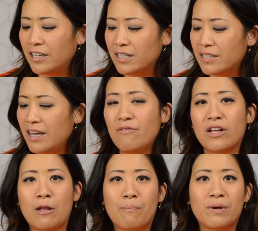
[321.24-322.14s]
It's kind of
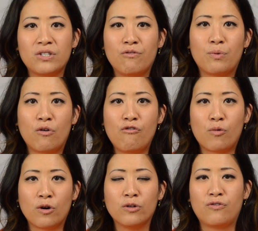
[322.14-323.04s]
like the best of both
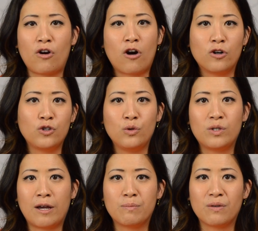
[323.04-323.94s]
worlds for our two
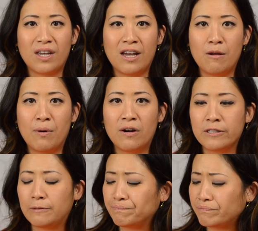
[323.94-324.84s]
types of candy bars
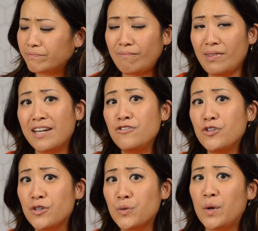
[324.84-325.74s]
into
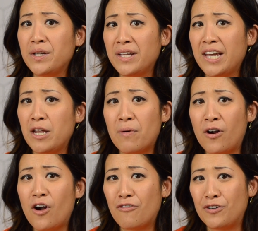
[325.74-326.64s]
this one candy
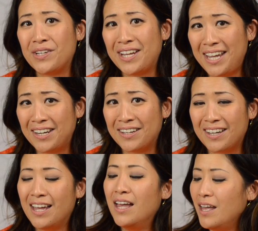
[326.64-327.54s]
bar offered in Canada.
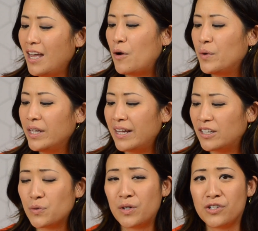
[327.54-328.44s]
I really like
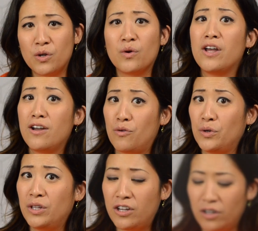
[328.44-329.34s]
this one too.
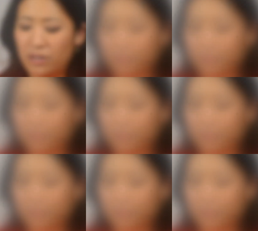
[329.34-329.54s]
Really good.